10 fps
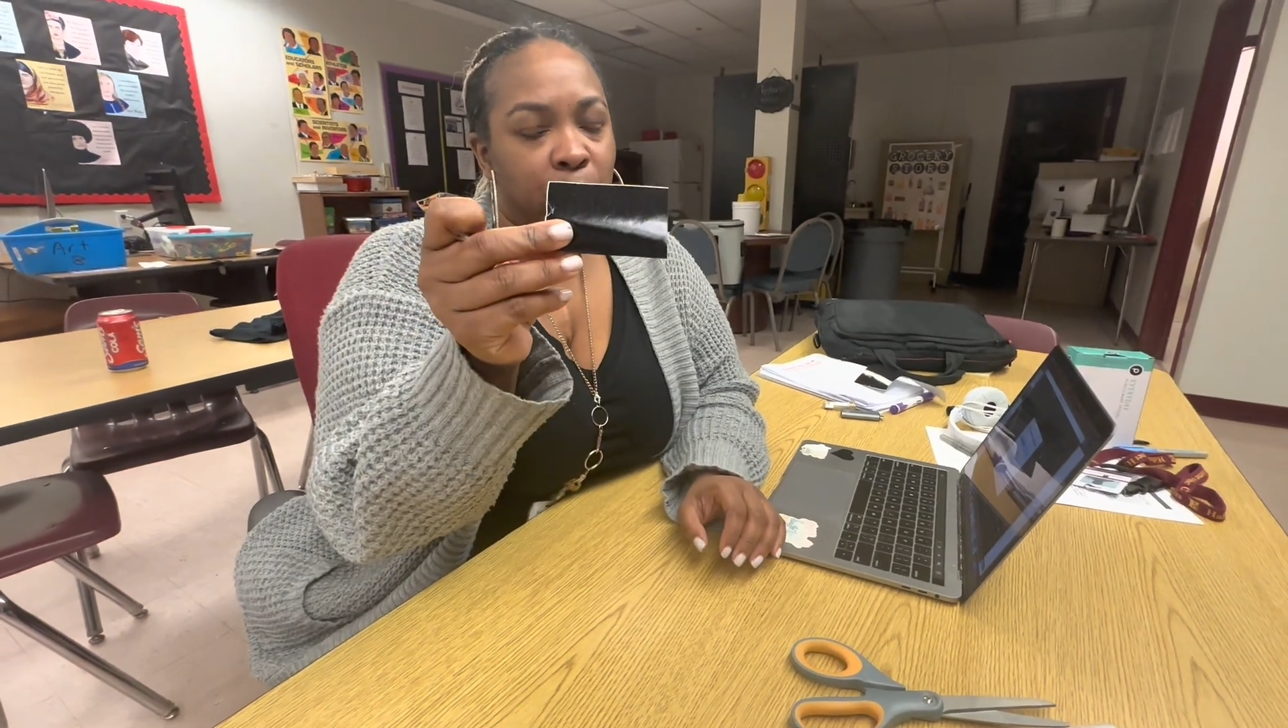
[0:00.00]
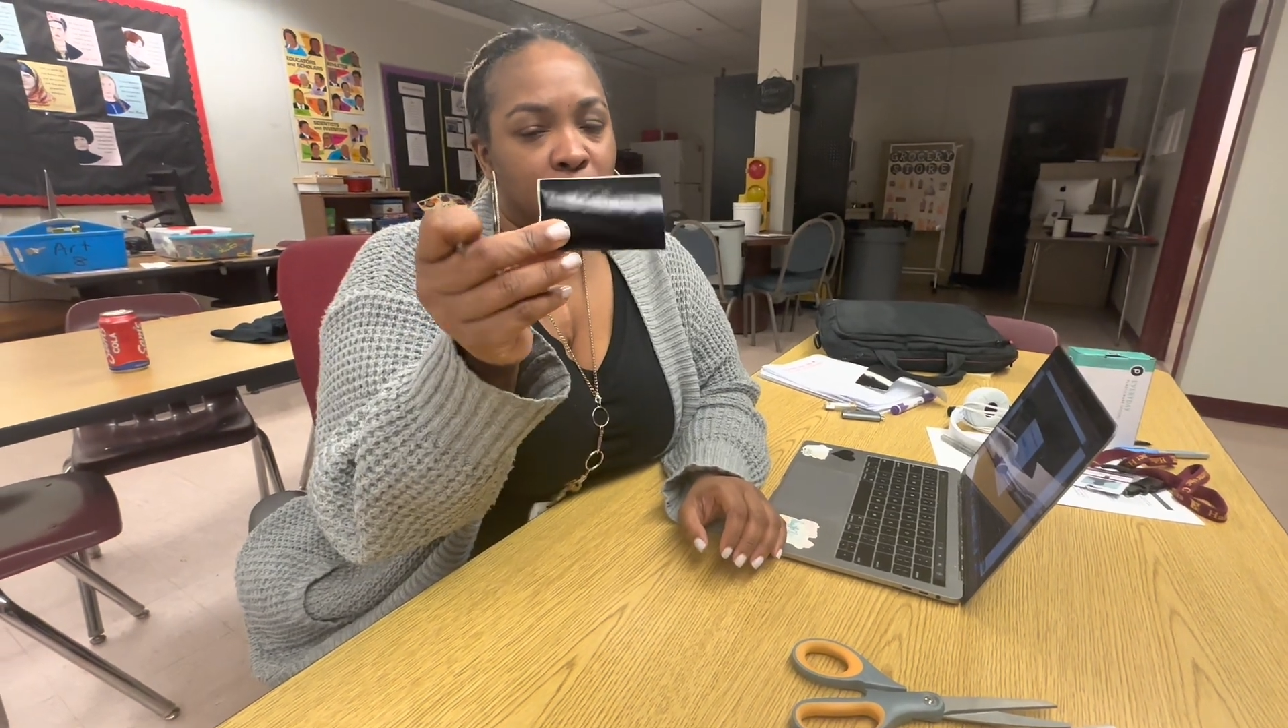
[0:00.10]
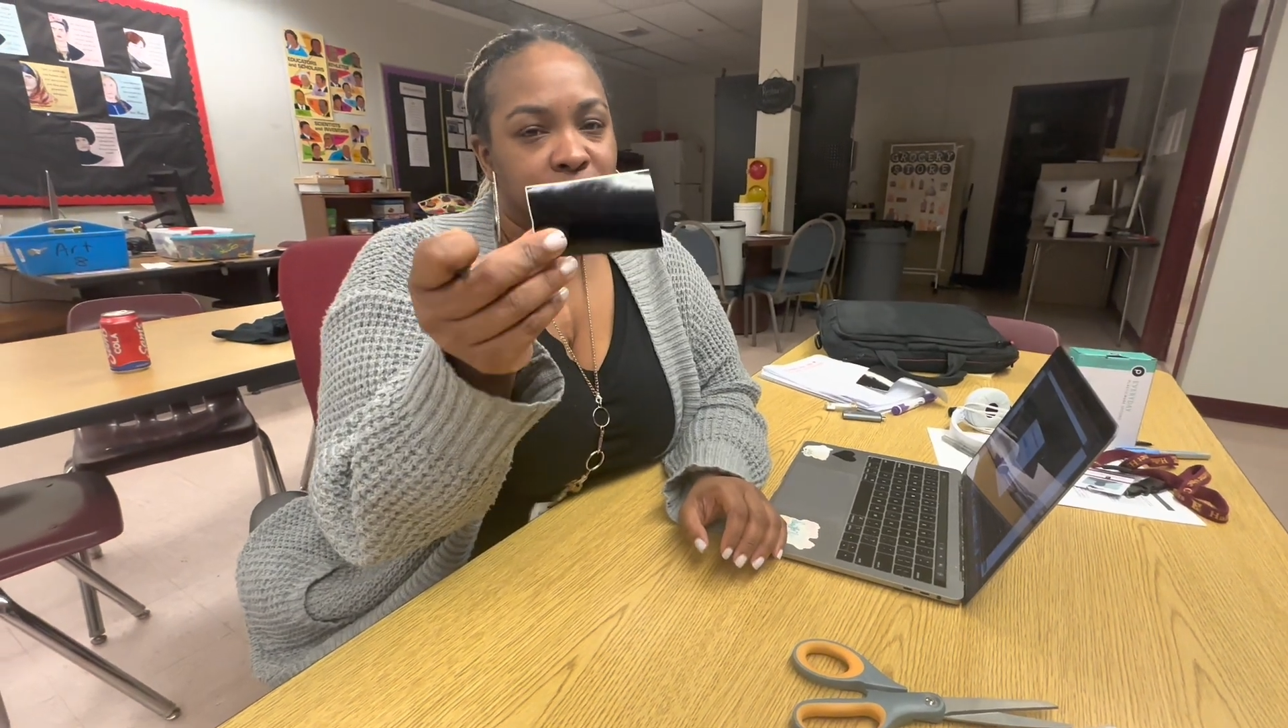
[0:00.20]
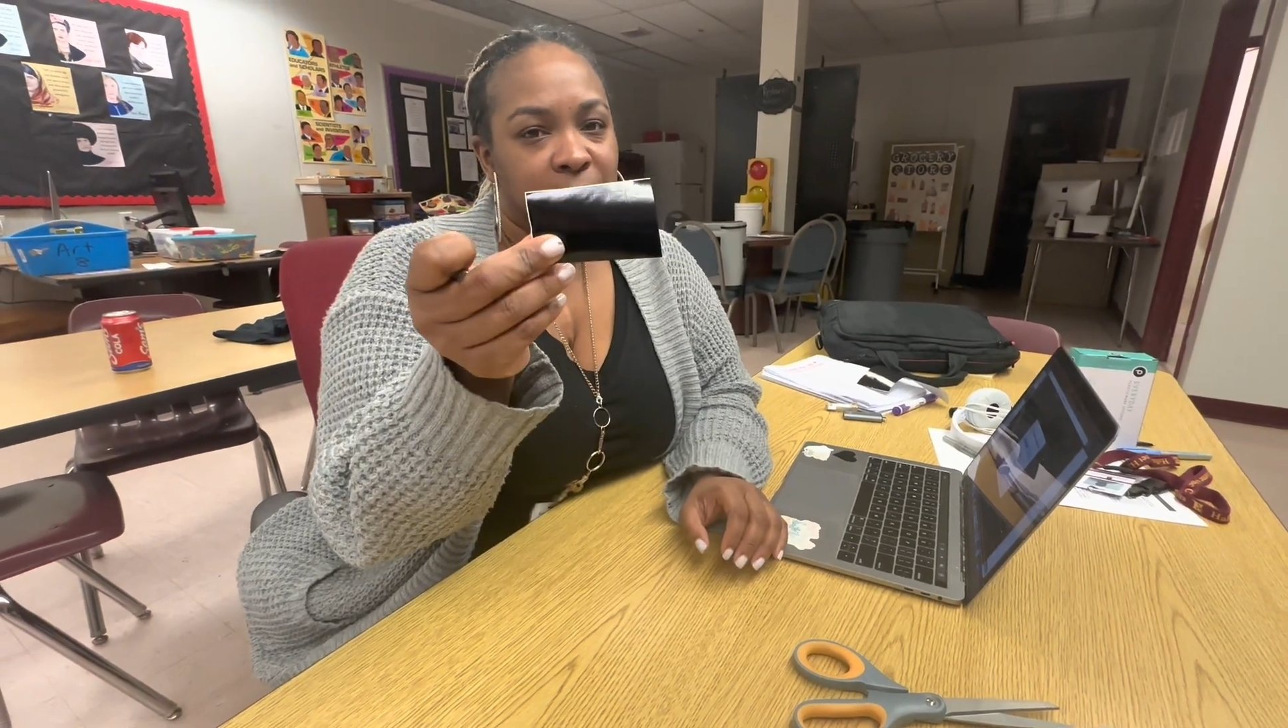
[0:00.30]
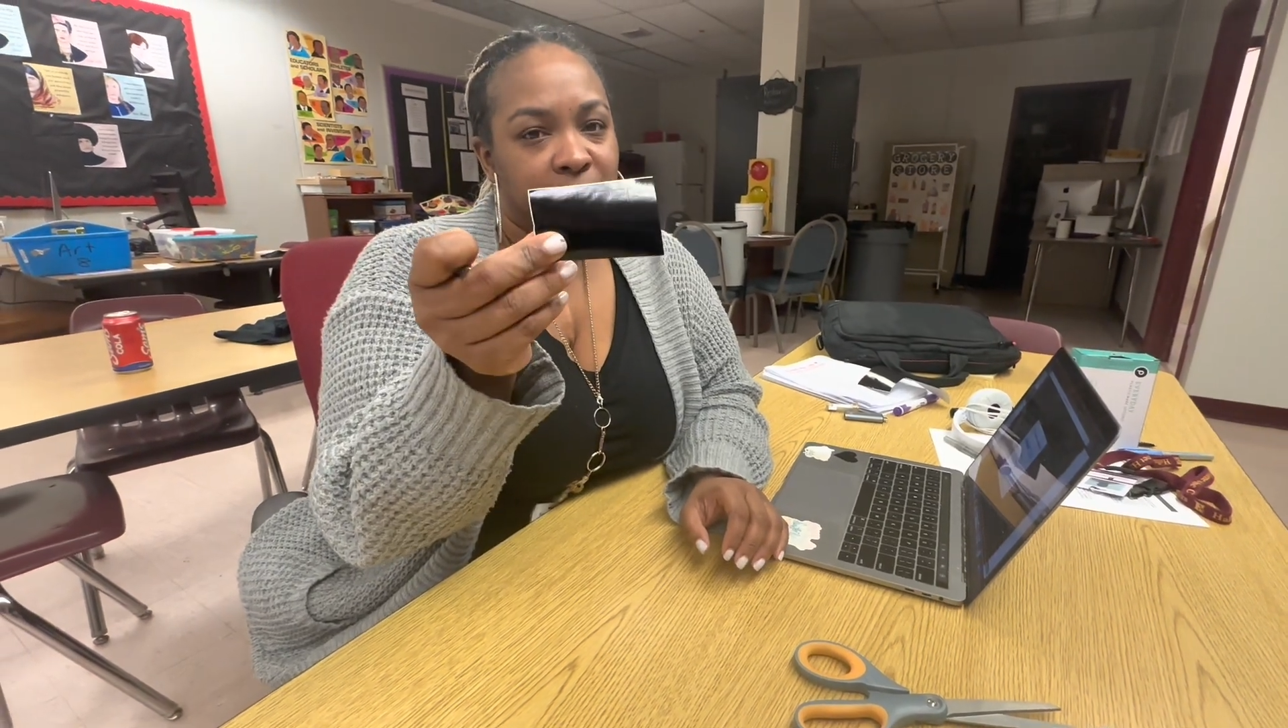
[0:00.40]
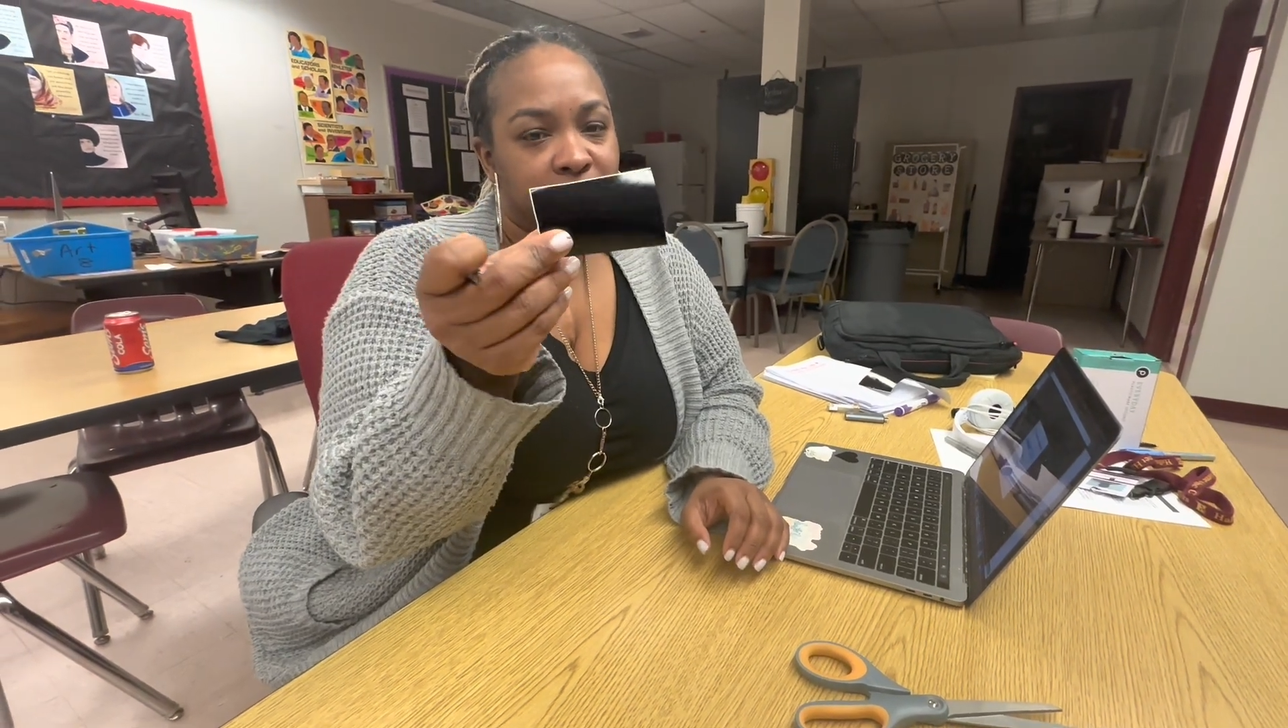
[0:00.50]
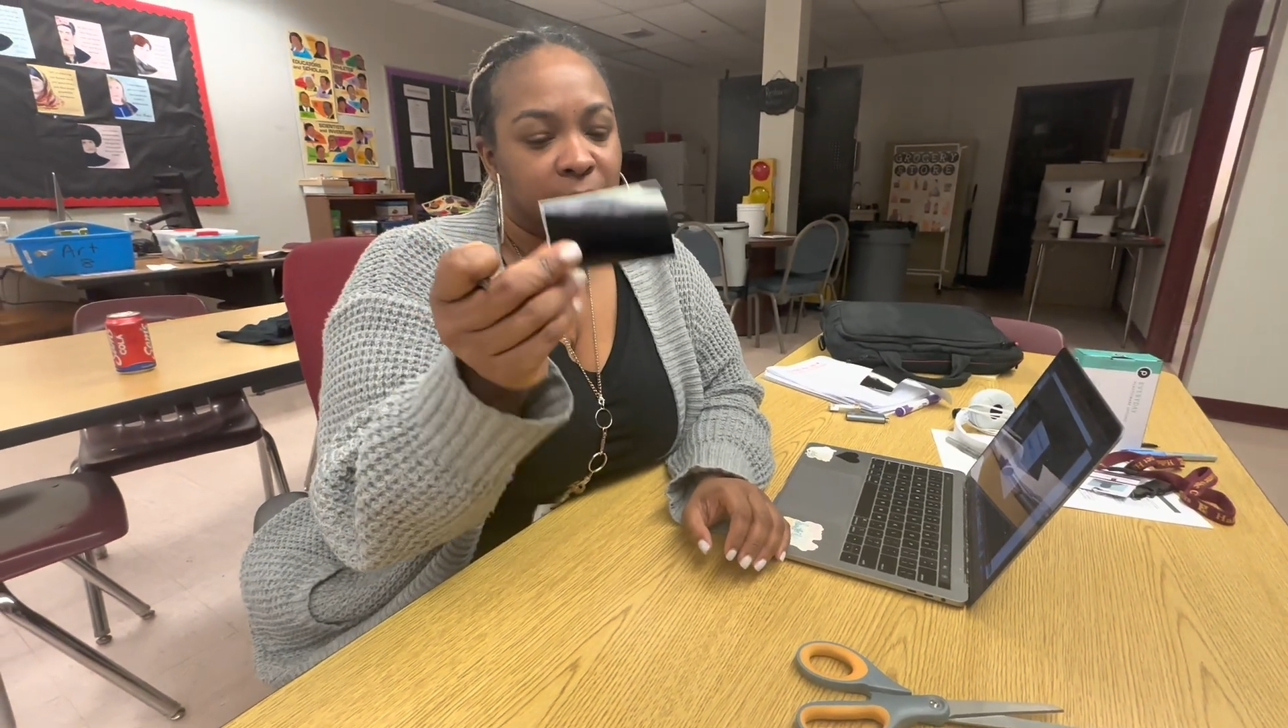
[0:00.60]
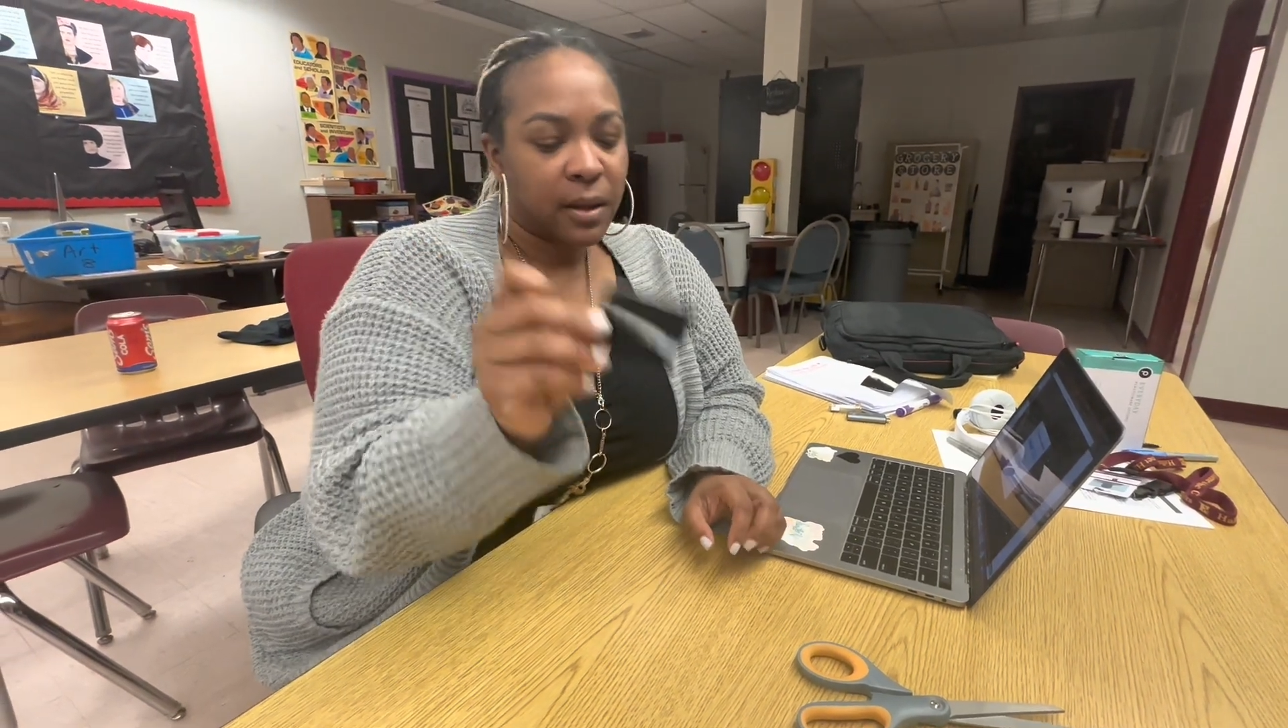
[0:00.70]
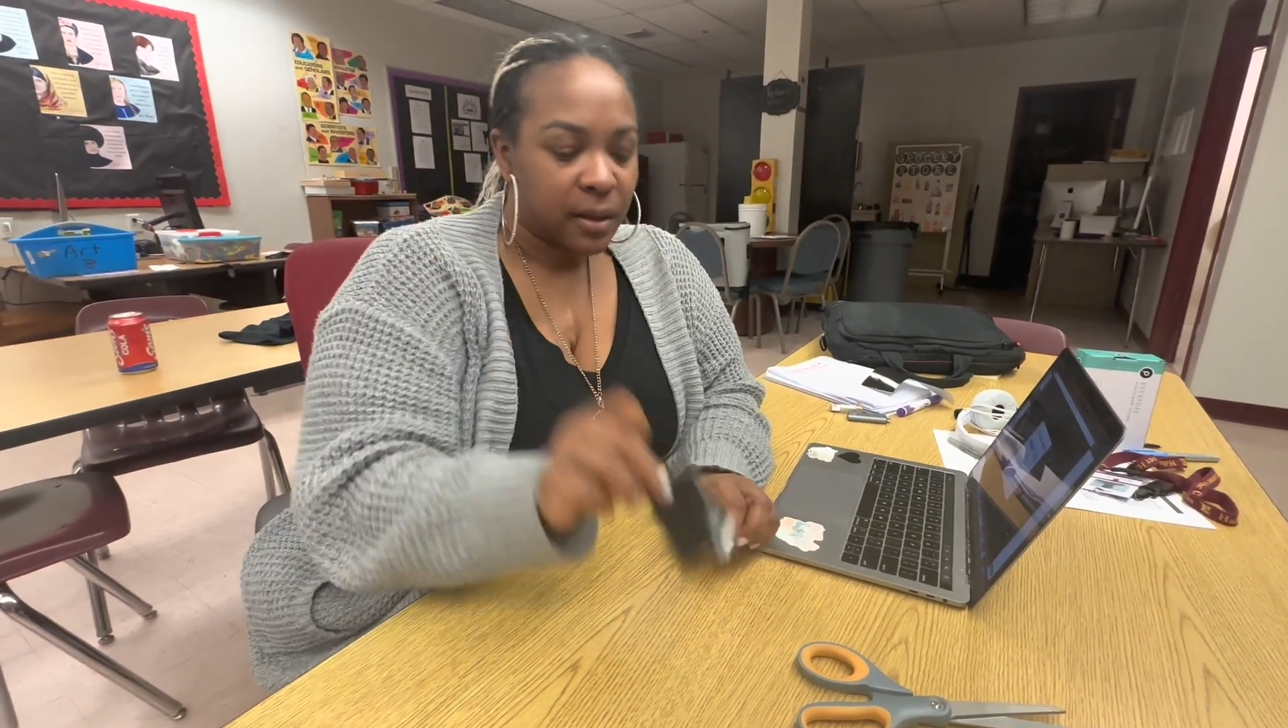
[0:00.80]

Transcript: all done